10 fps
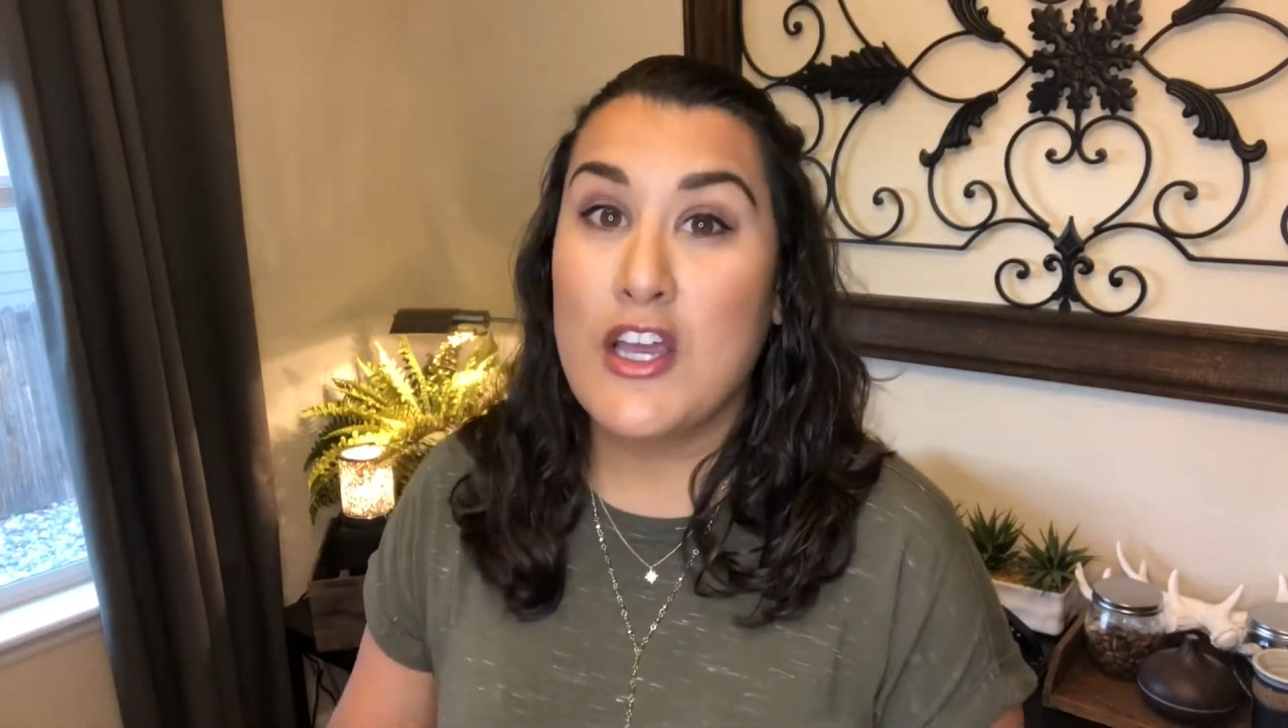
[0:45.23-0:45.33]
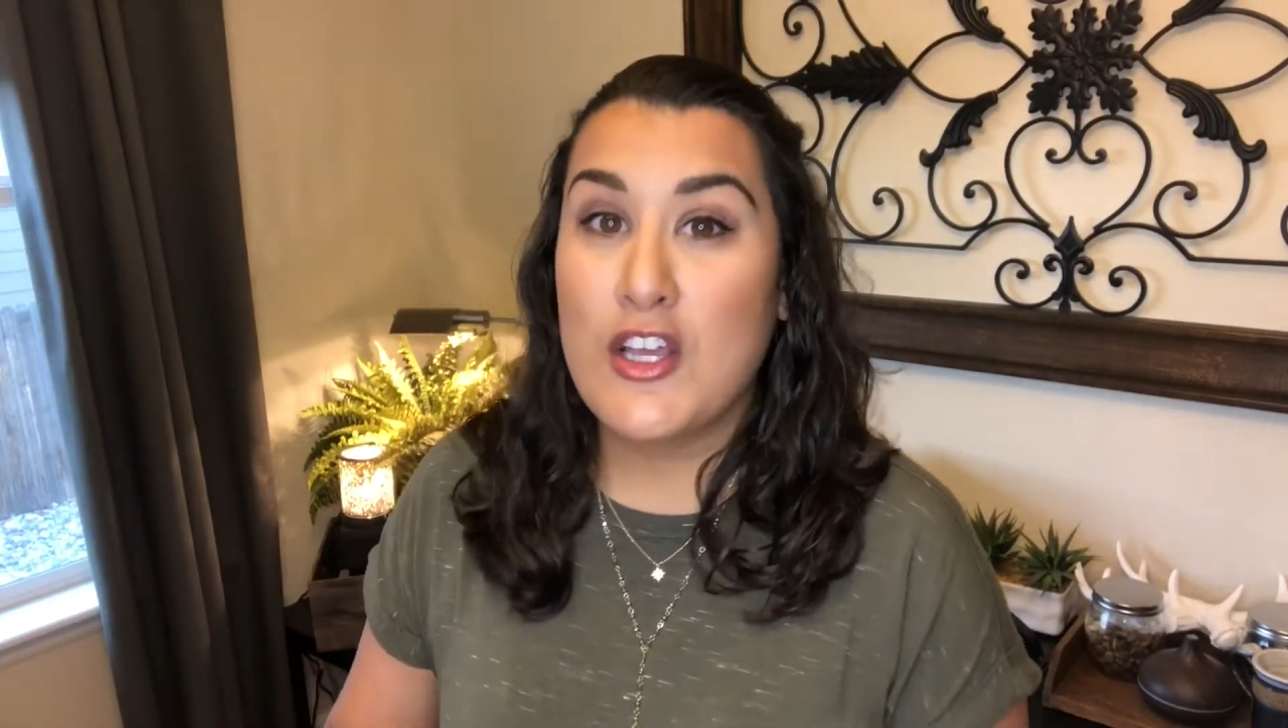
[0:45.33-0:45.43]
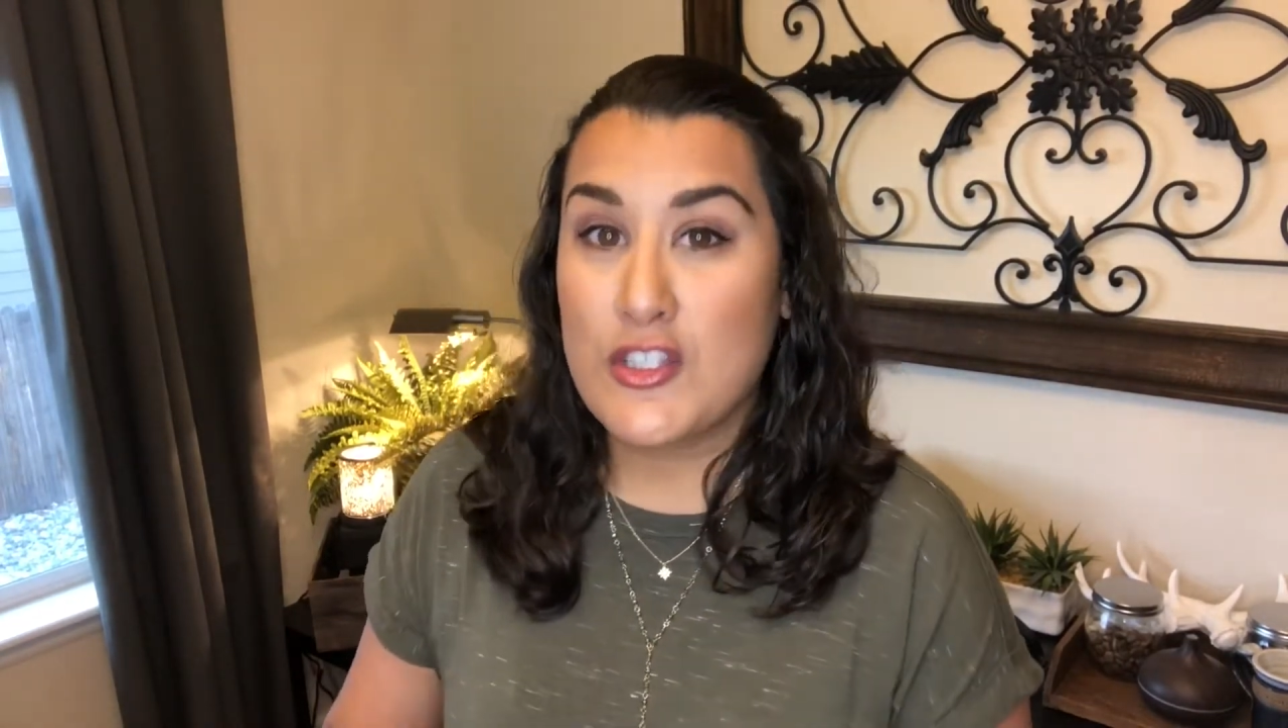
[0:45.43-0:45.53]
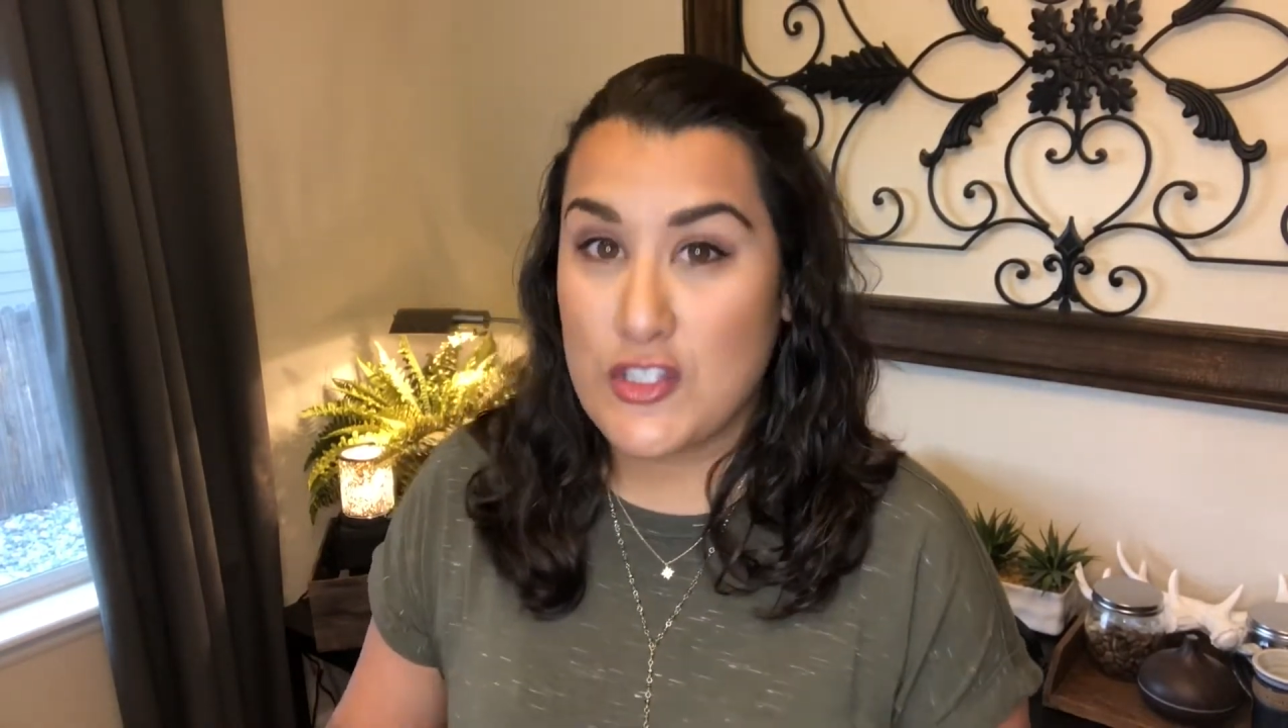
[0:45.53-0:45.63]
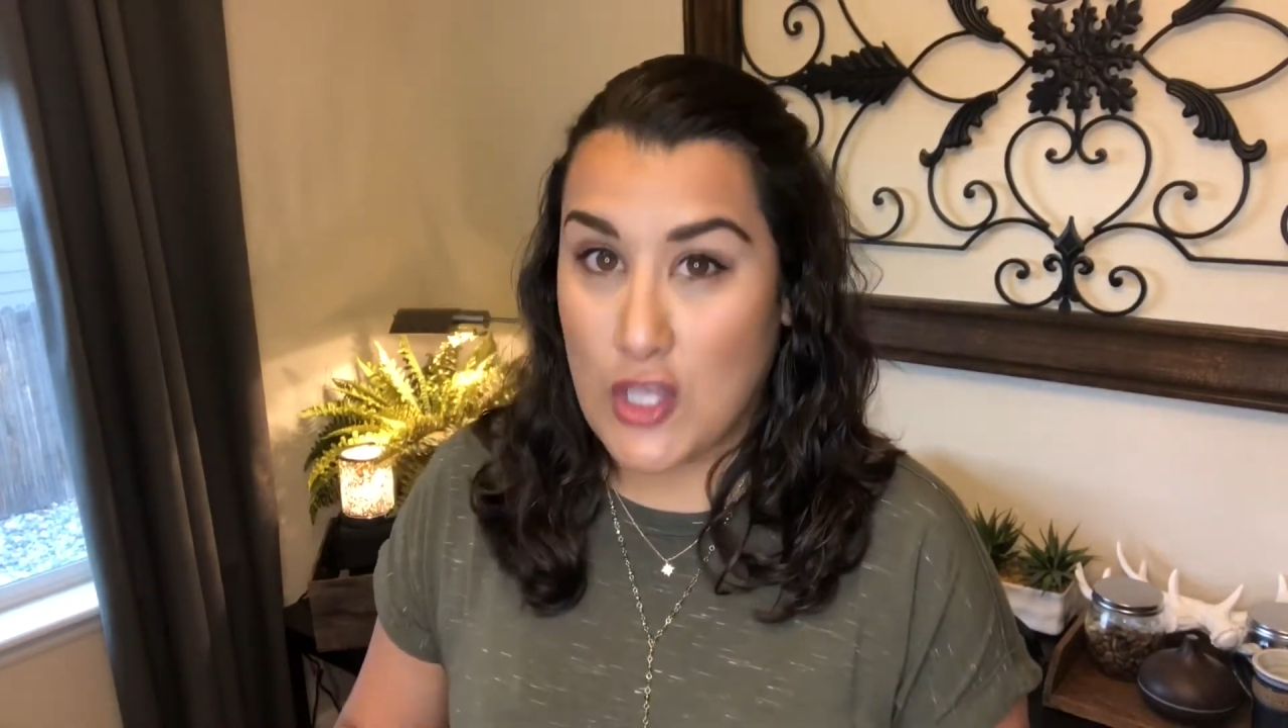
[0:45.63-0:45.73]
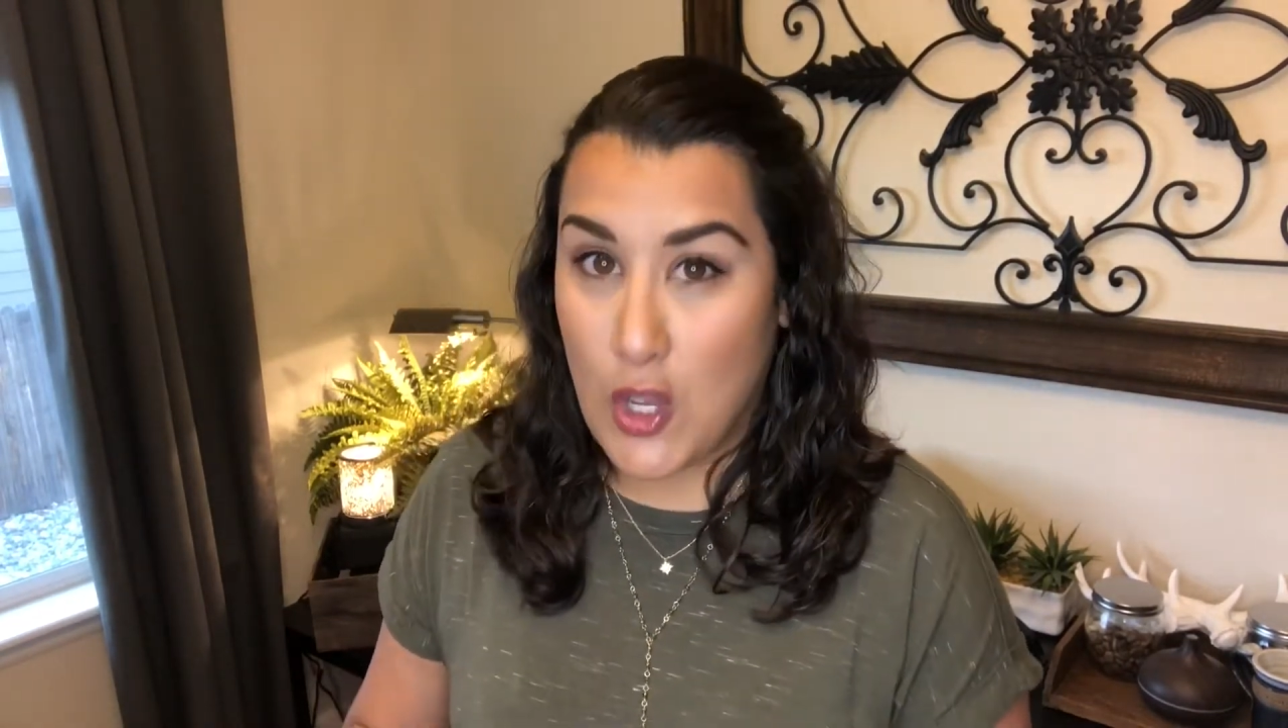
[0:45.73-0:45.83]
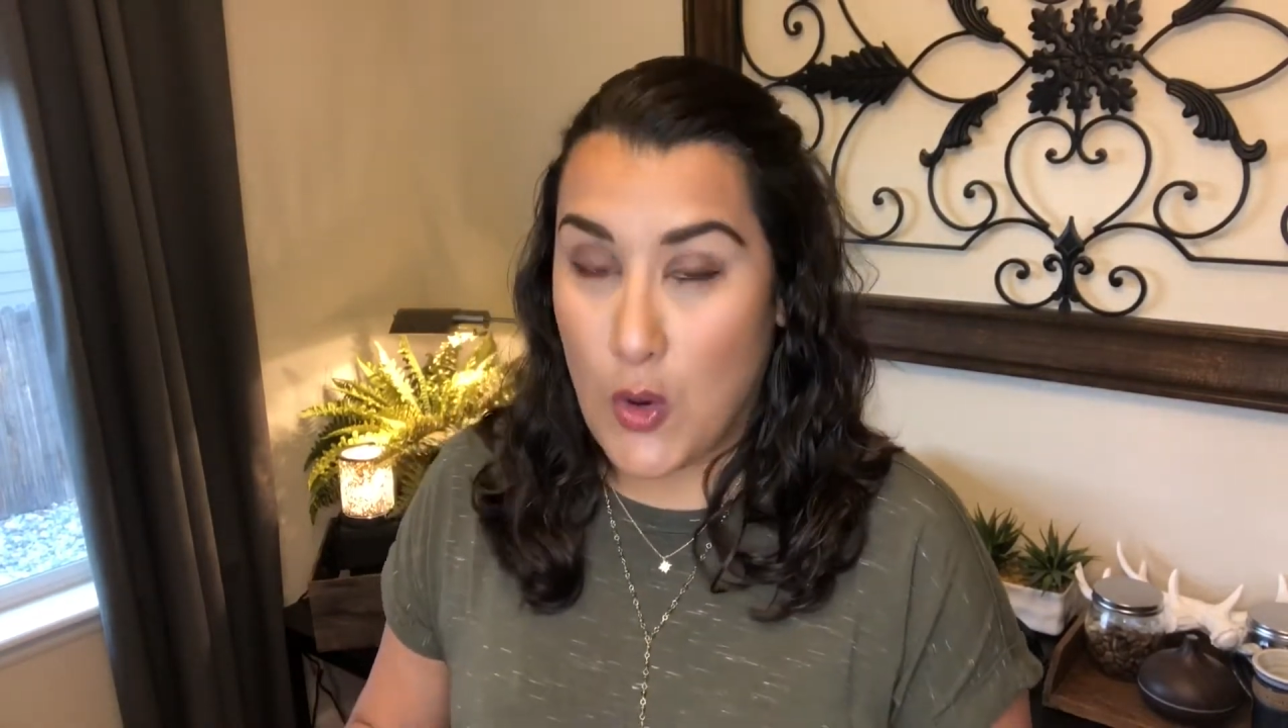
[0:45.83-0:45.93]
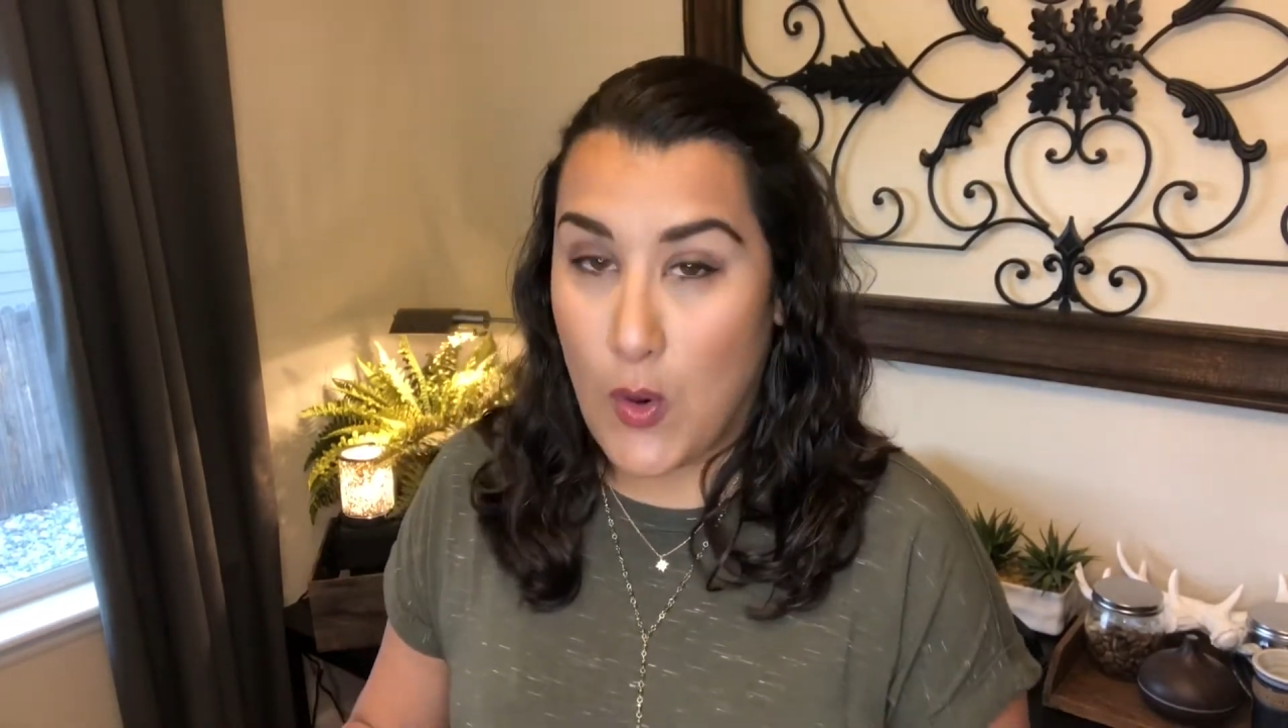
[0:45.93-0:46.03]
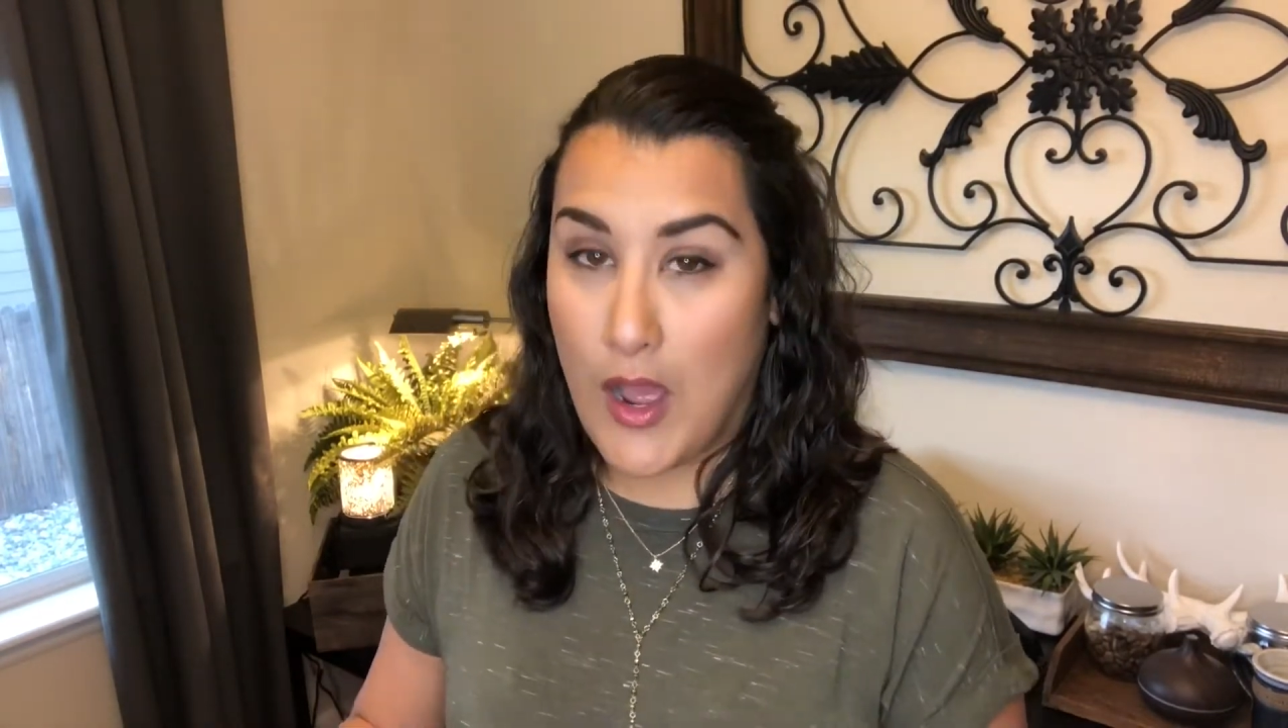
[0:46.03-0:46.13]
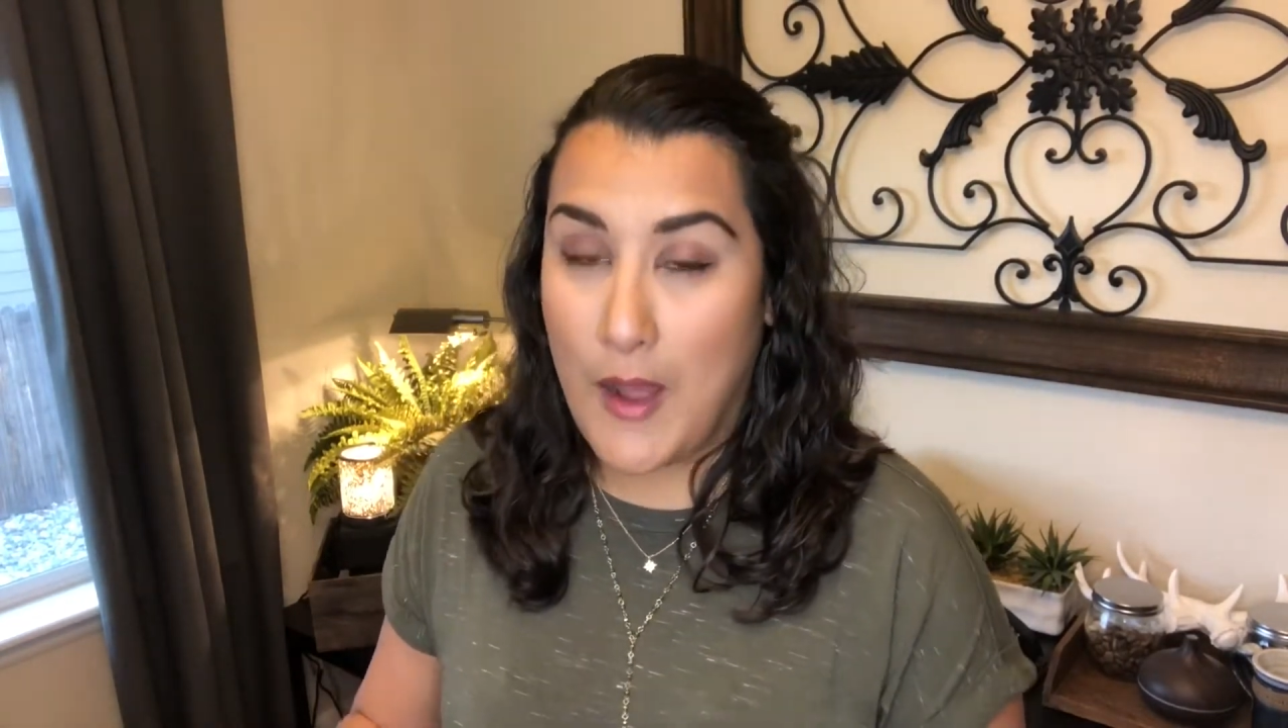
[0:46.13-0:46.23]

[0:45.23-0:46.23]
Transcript: So